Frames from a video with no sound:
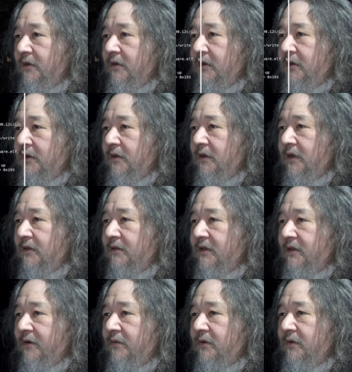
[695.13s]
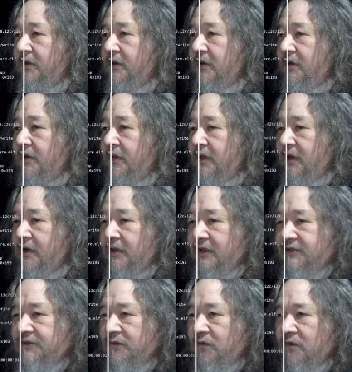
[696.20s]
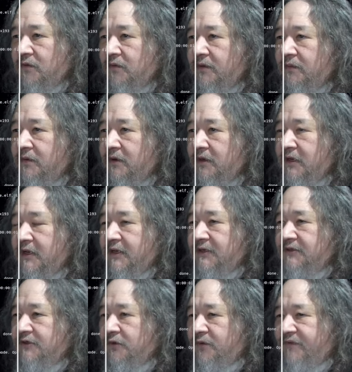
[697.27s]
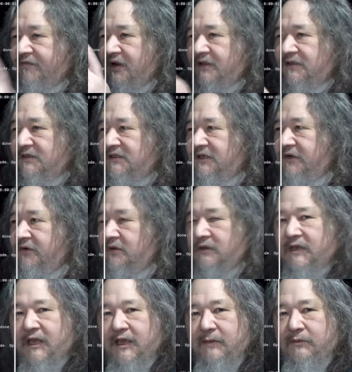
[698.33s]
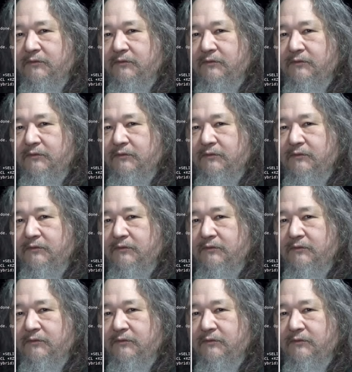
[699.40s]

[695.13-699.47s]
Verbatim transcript: not that uh, there that's the one we want so we've got the serial cable